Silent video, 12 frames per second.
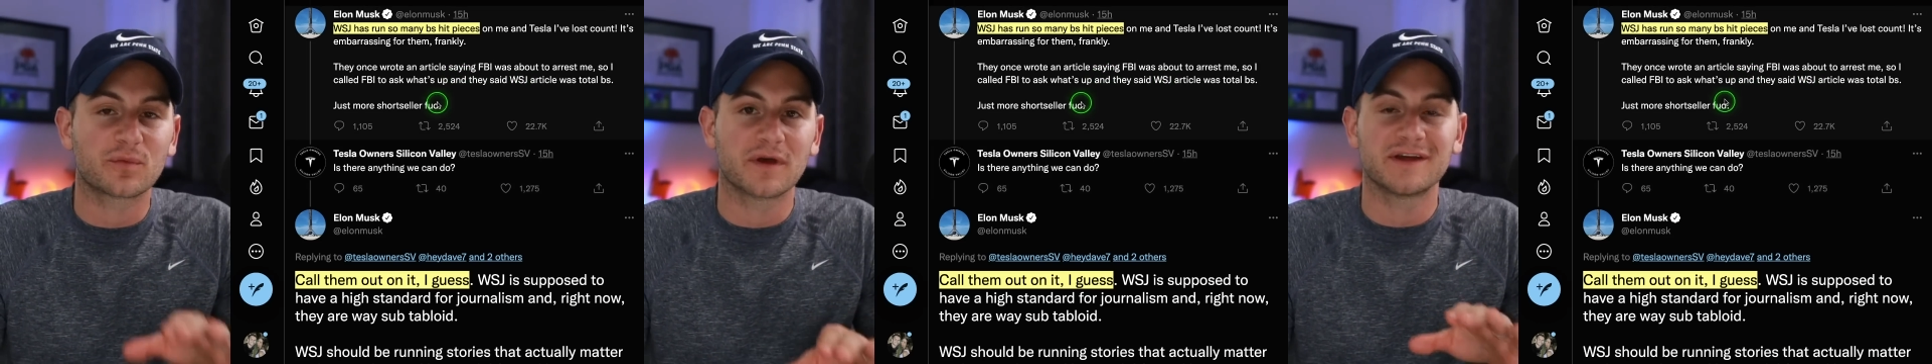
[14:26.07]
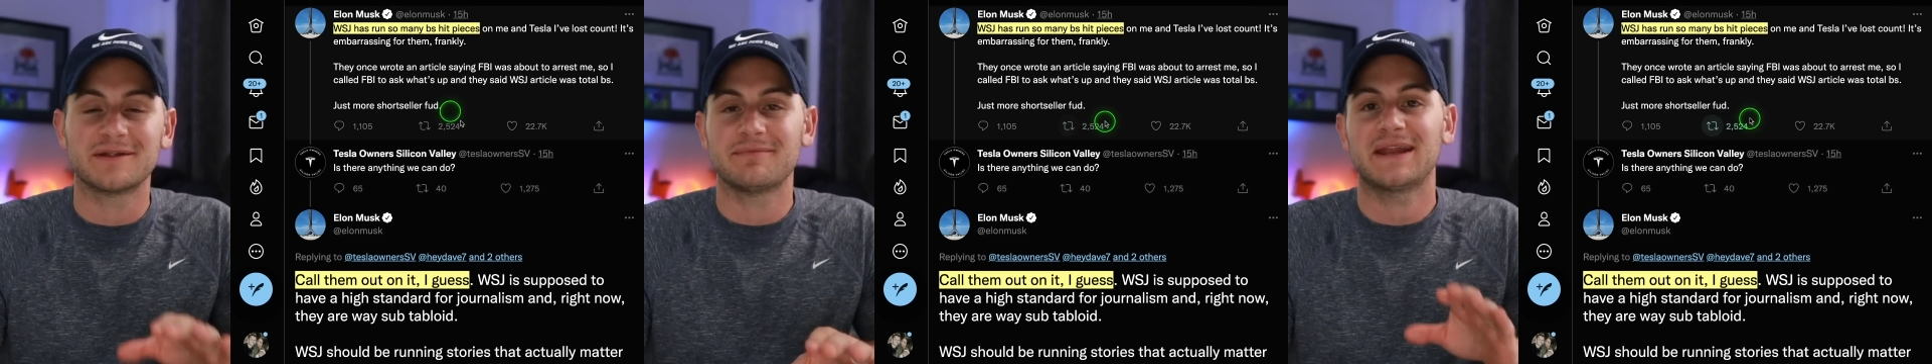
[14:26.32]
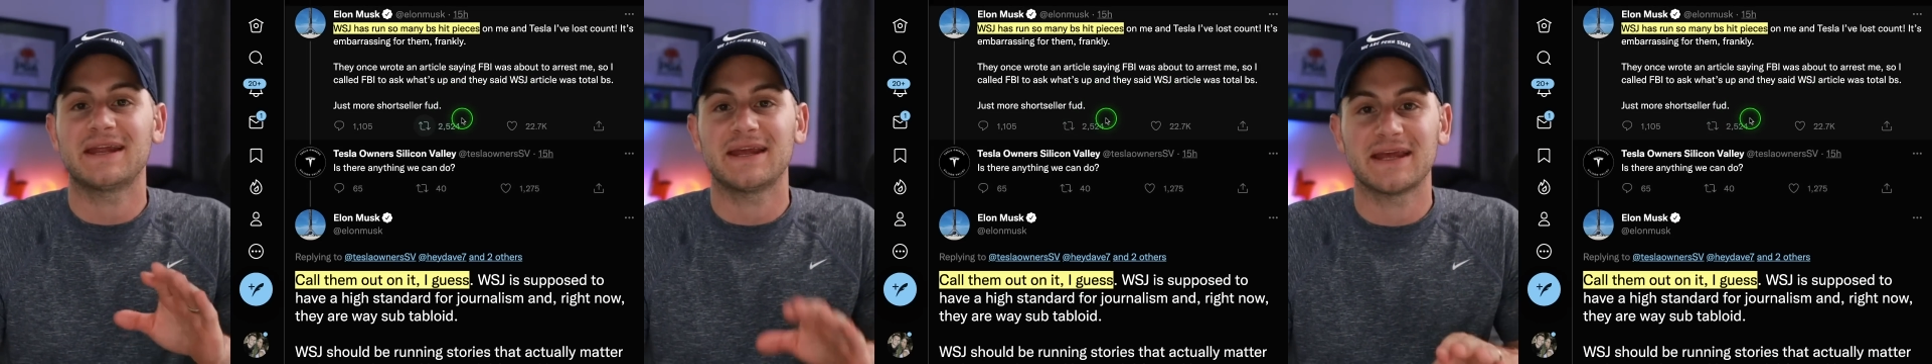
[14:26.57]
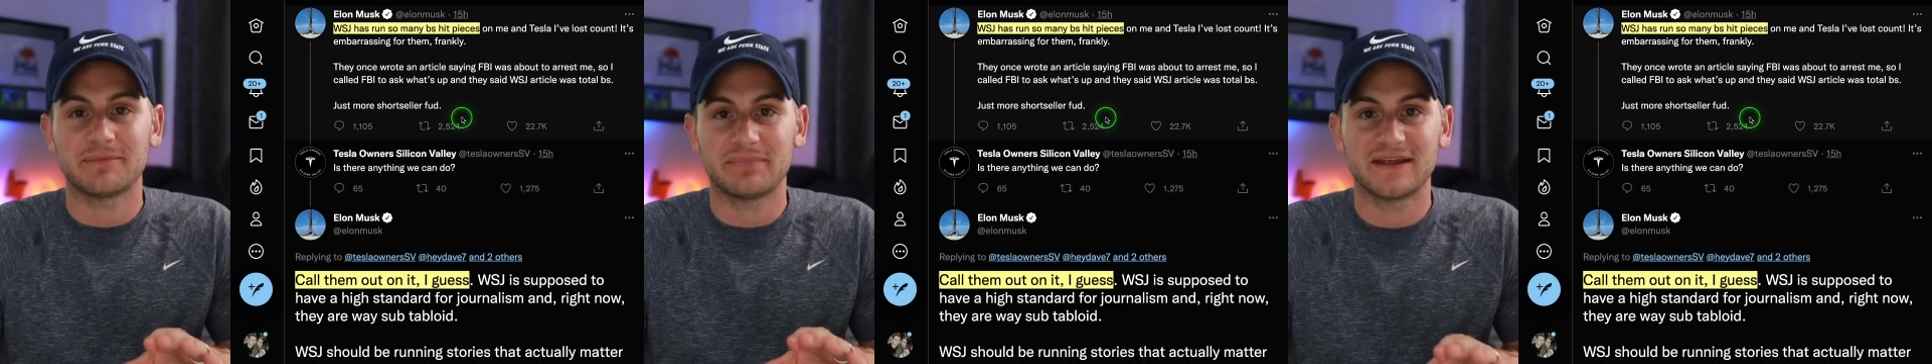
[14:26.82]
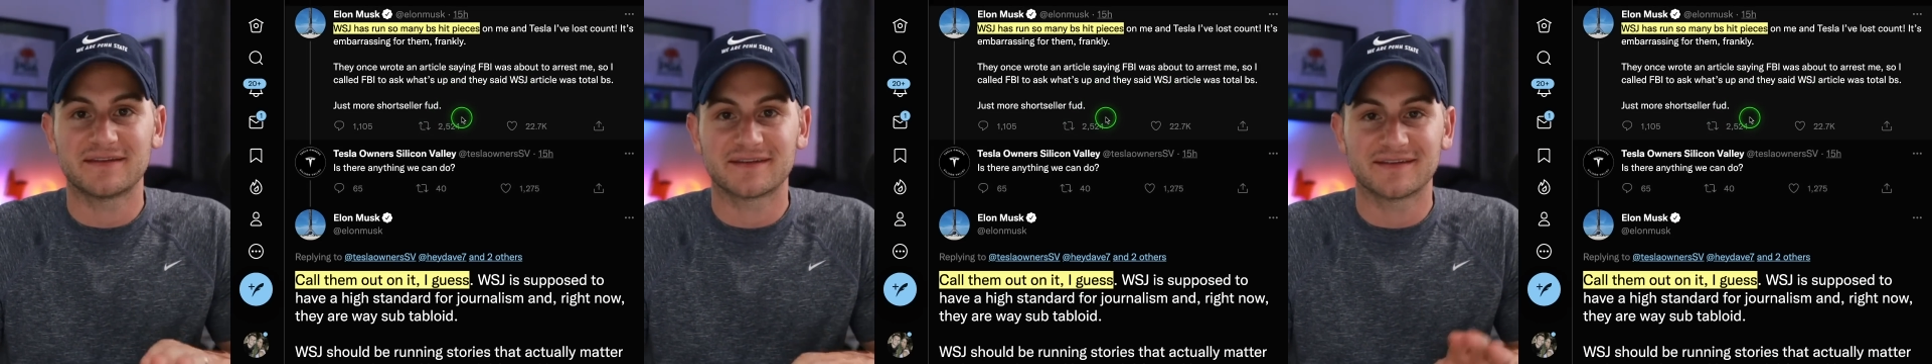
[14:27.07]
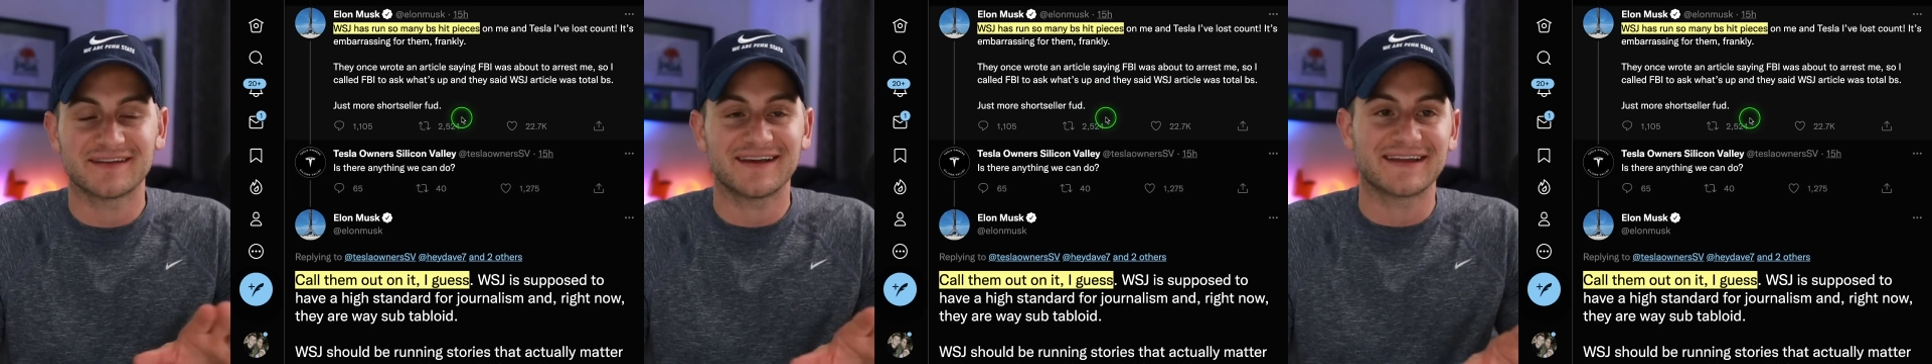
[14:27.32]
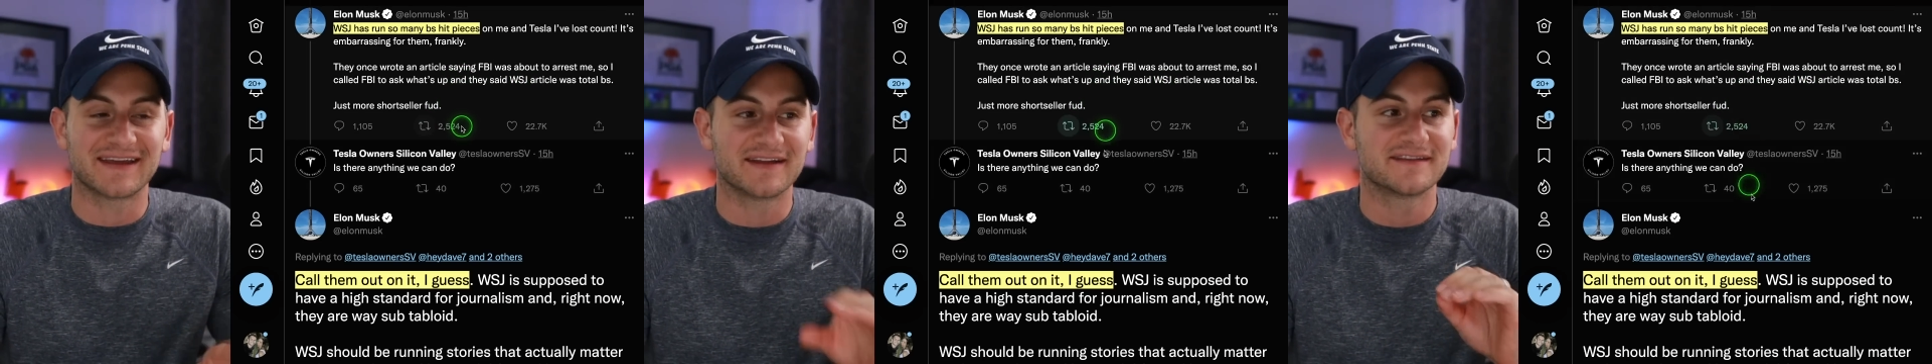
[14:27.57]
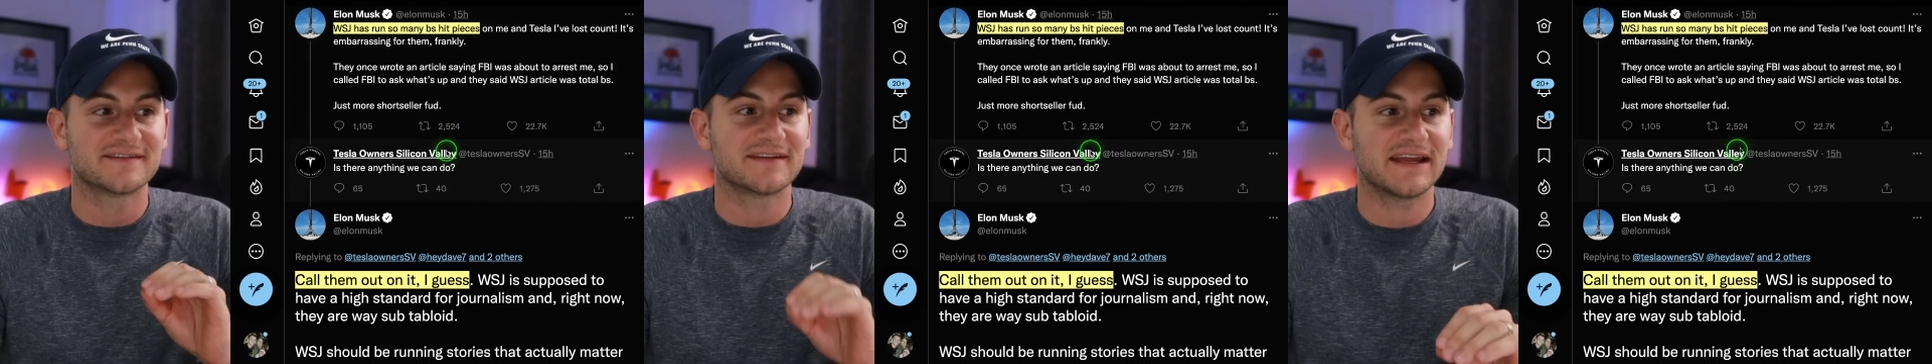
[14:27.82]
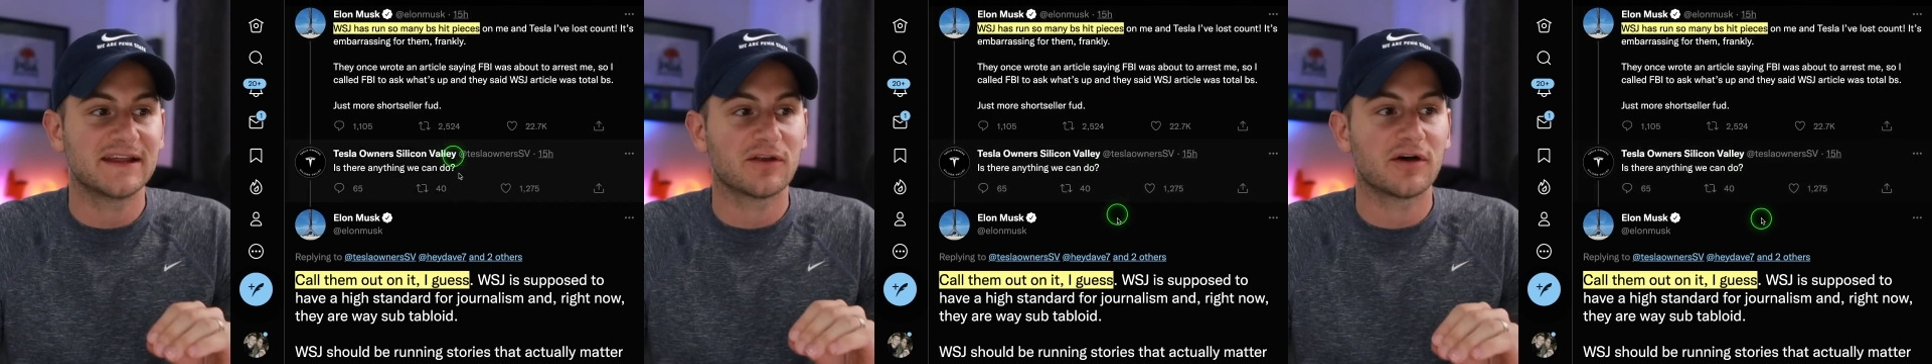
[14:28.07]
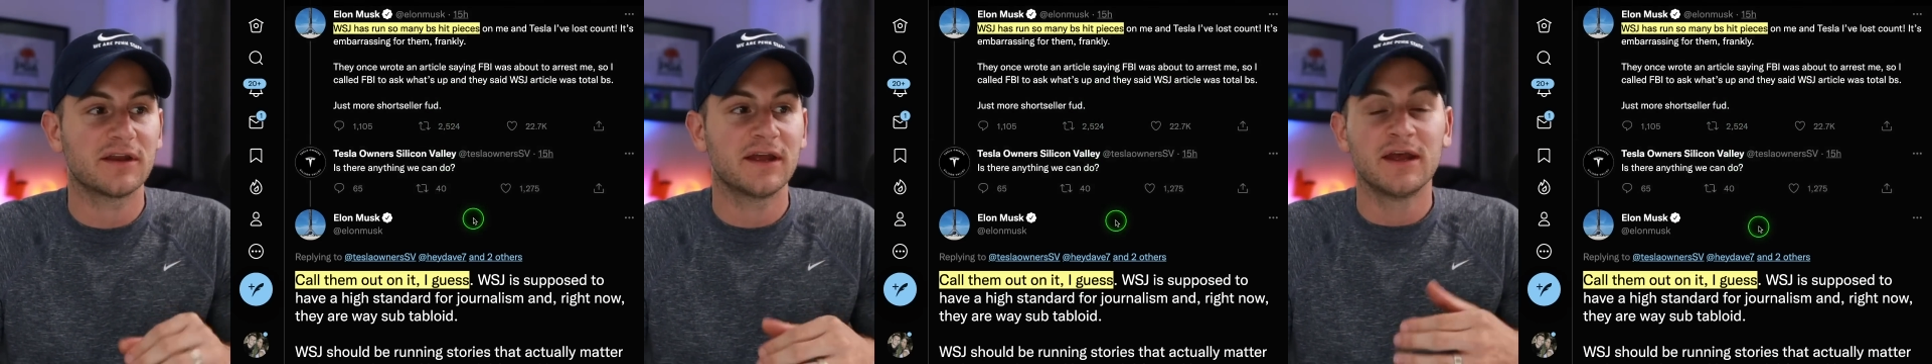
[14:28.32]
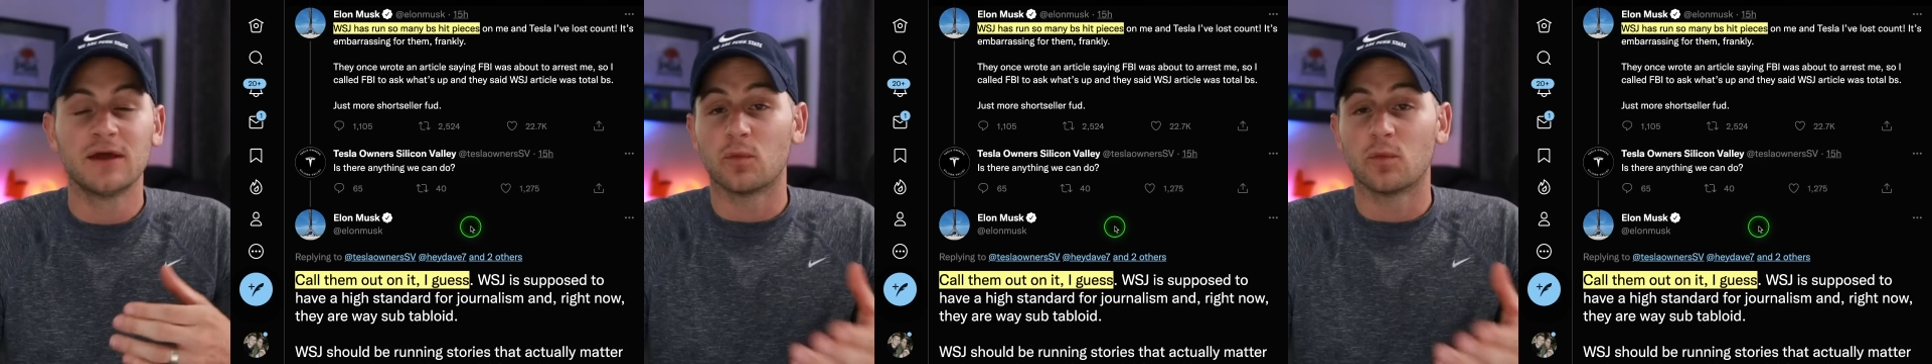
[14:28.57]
run many hit pieces against Elon.